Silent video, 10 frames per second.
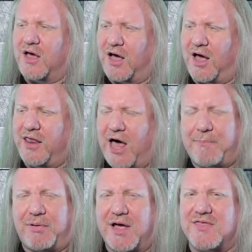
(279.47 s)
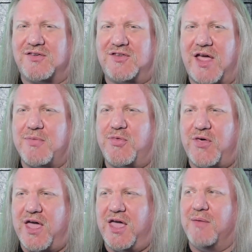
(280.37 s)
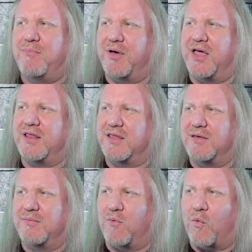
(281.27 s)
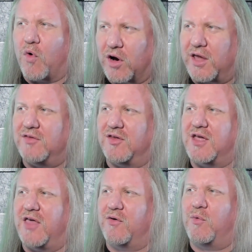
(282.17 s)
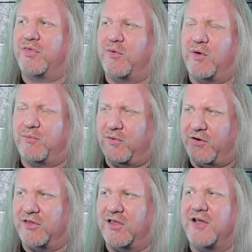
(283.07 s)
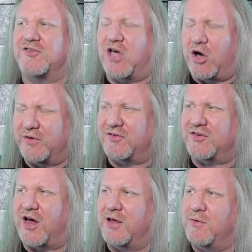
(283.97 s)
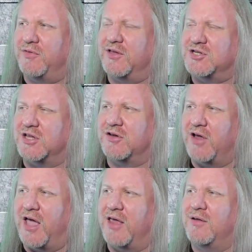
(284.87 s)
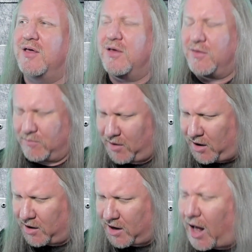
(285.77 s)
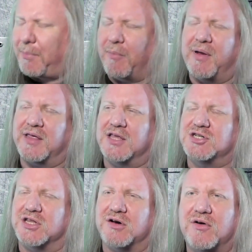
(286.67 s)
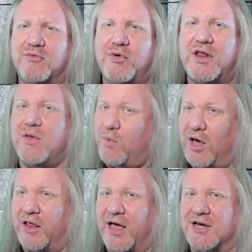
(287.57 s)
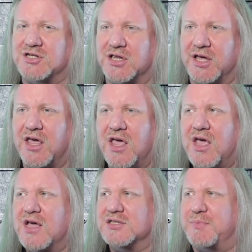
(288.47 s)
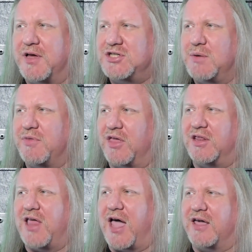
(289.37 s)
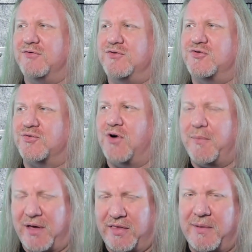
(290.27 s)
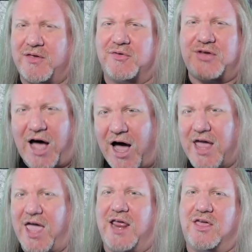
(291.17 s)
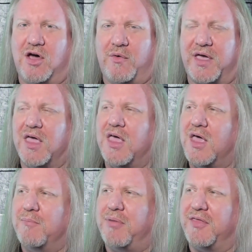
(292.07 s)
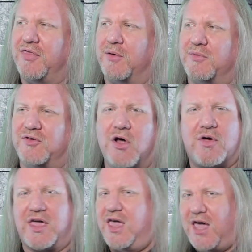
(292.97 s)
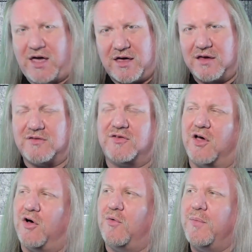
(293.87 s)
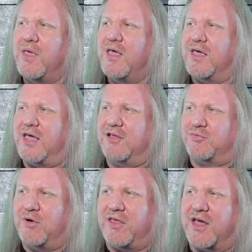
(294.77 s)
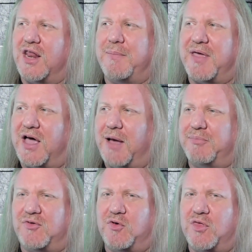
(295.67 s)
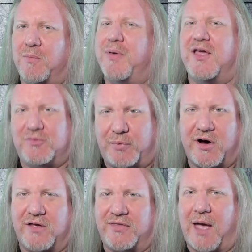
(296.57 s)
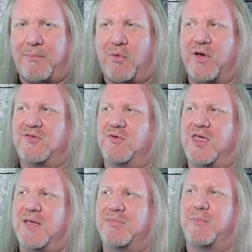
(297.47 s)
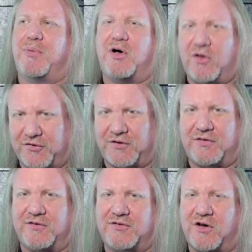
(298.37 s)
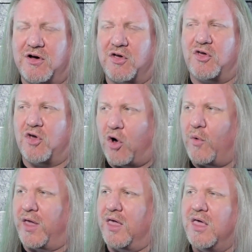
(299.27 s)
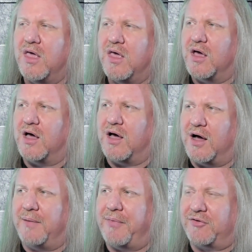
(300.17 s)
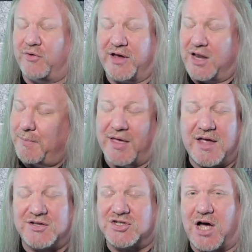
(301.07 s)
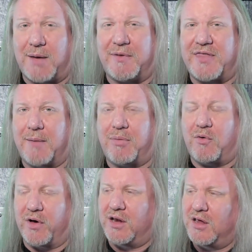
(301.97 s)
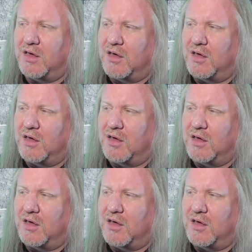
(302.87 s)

Uh, not playing the same thing, but working together with, the, with, with their lines coinciding with each other and uh, complementing each other really well, actually. Especially with the lack of drumming. I mean, there was hi hat going, but there was no kick. So it's really going to be up to the bass player at that point to keep the pulse of the song going. Um, that's really going to be his job at that point.